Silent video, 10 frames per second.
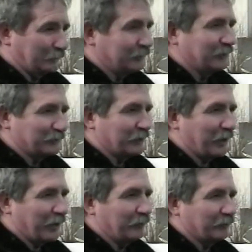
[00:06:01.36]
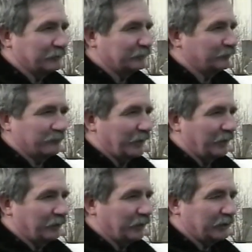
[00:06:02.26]
East Anchorage. Yes,
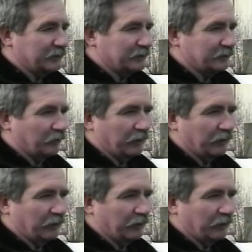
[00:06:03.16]
there's pieces,